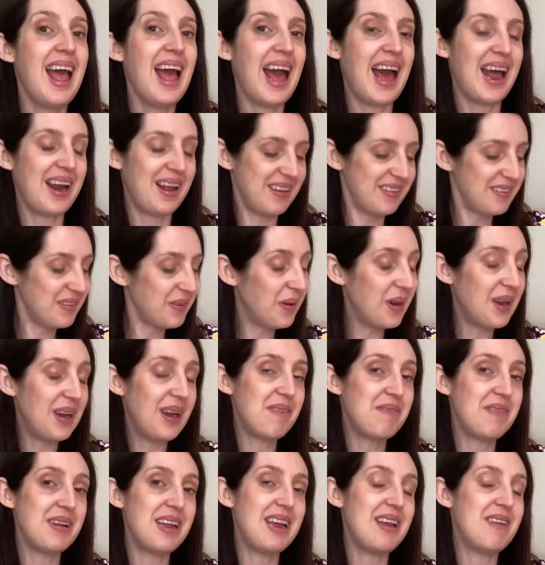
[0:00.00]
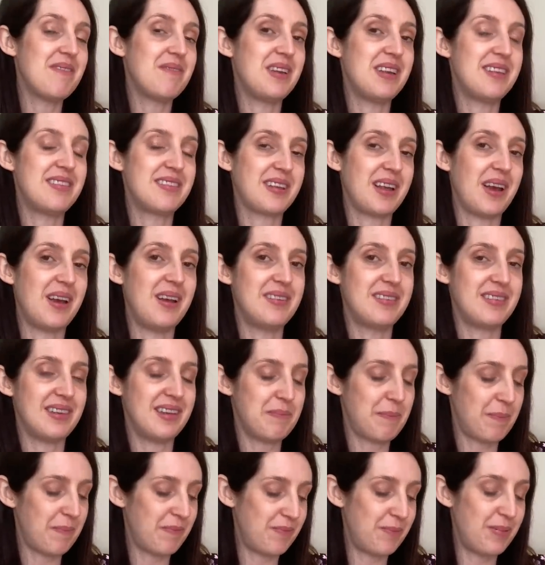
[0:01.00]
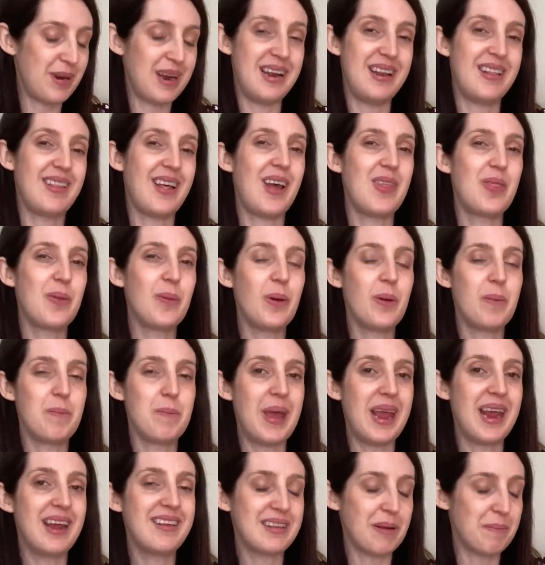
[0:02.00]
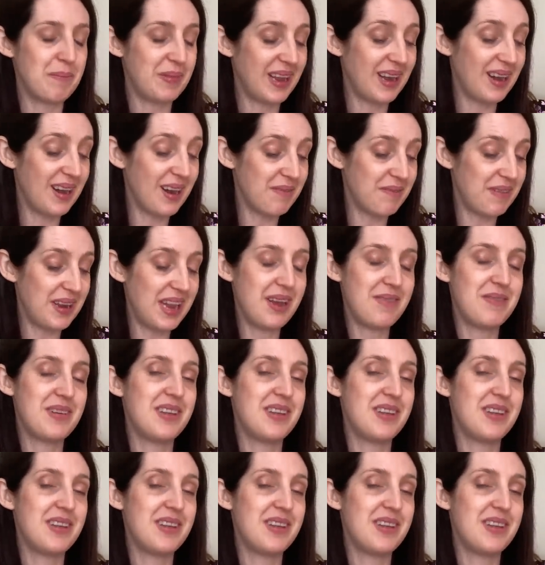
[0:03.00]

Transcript: and I saw a lovely viscose print that I thought would make something lovely